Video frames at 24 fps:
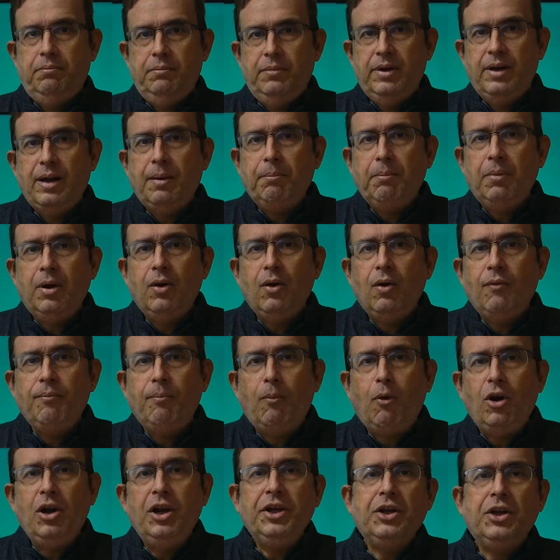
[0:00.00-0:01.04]
number of
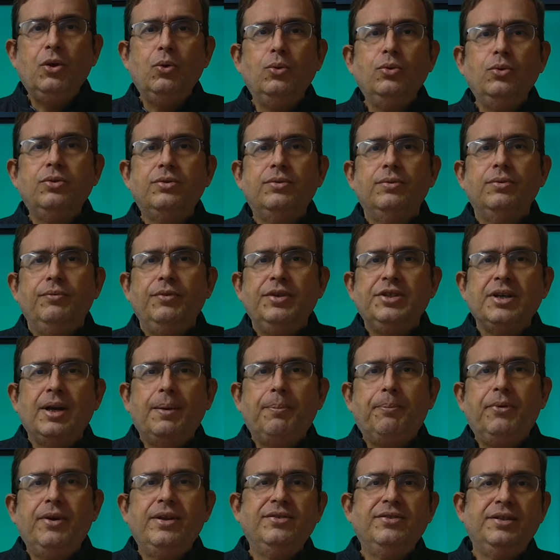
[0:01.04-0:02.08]
molecules which
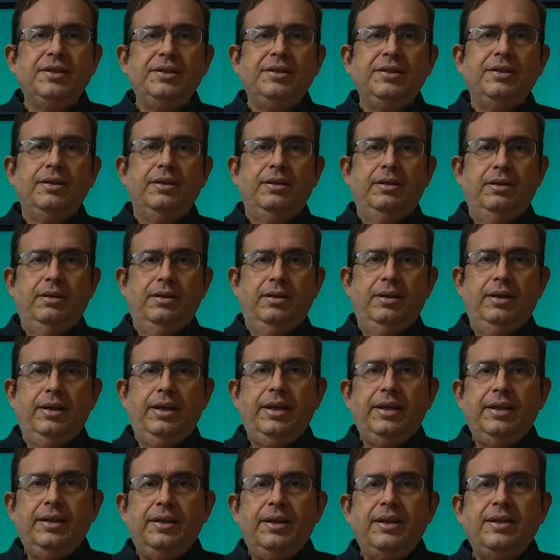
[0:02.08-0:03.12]
are present
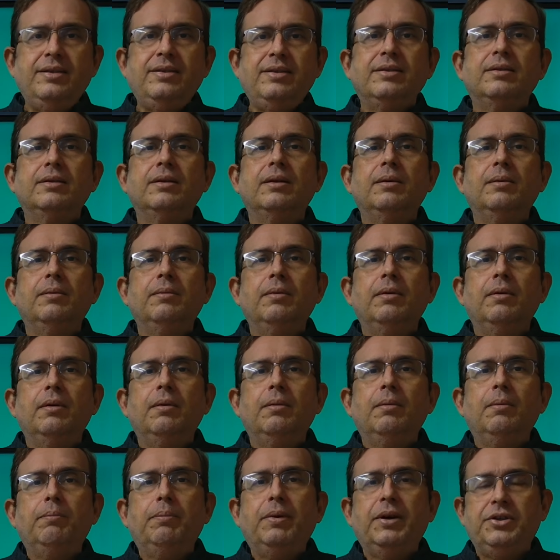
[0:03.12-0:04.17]
in this
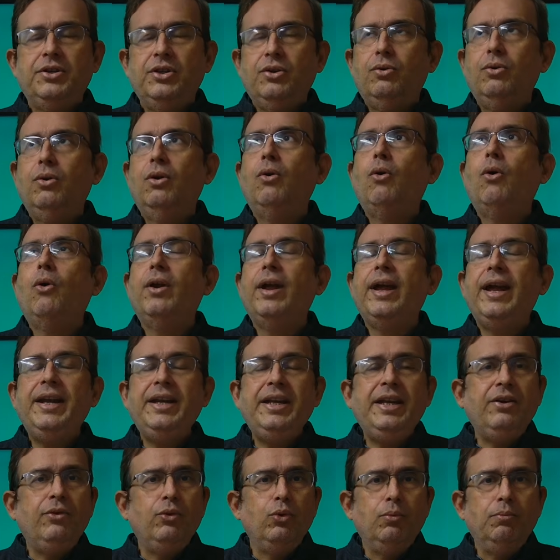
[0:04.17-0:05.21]
particular or
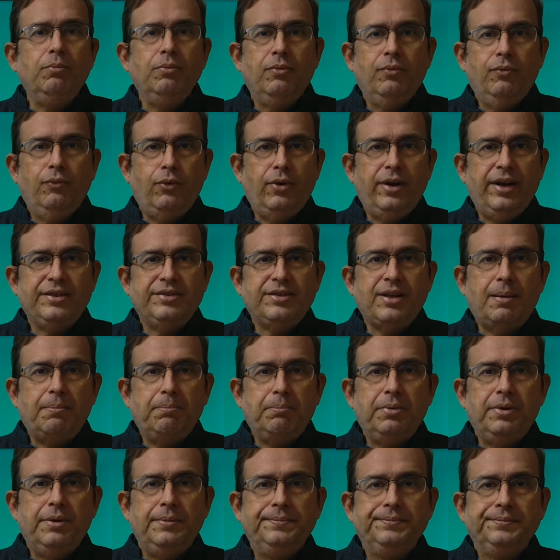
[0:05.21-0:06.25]
any room, for example.
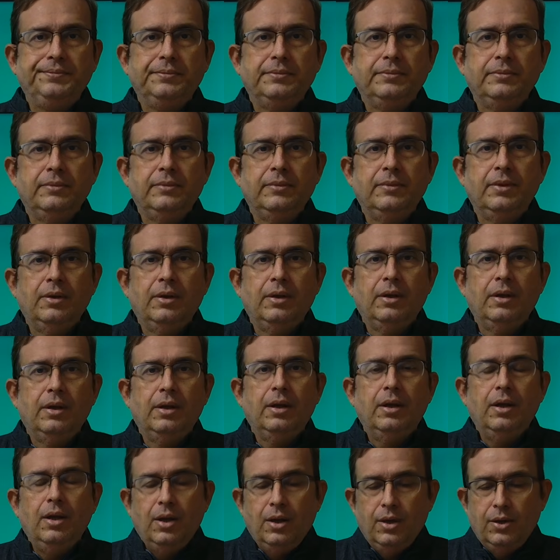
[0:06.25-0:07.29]

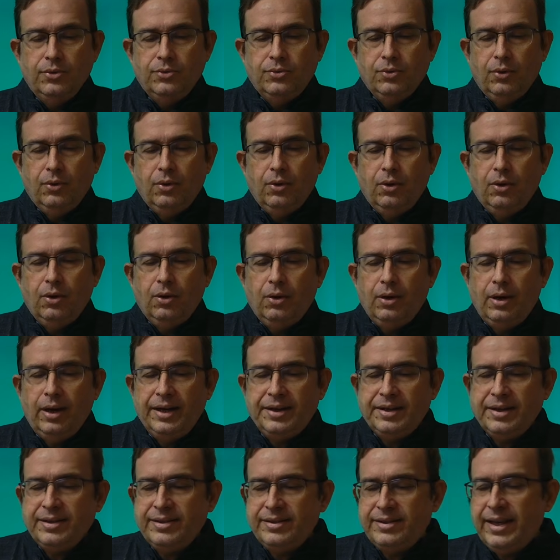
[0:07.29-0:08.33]
So
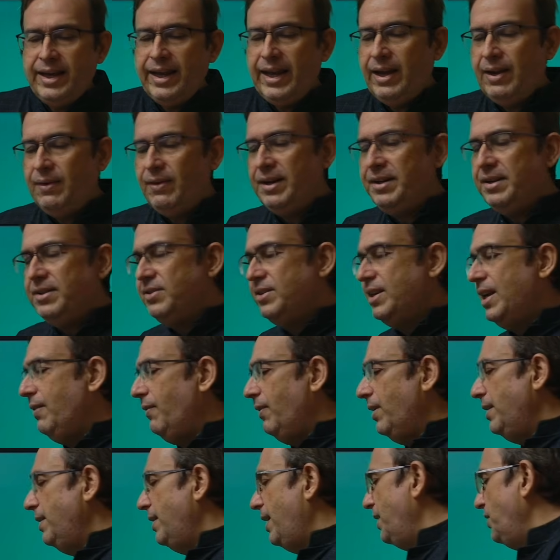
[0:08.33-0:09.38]
let us say it is
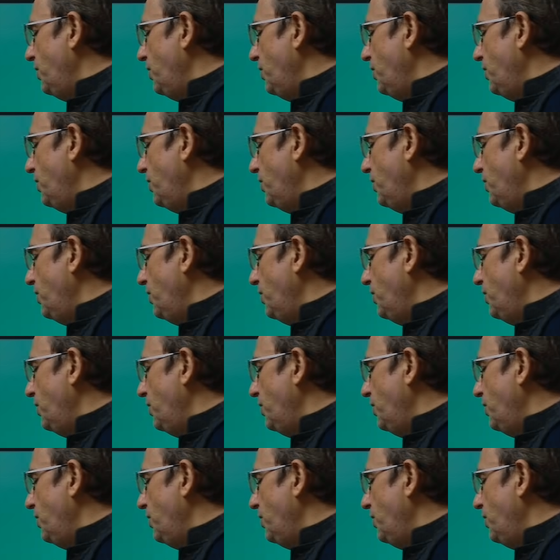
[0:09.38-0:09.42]
given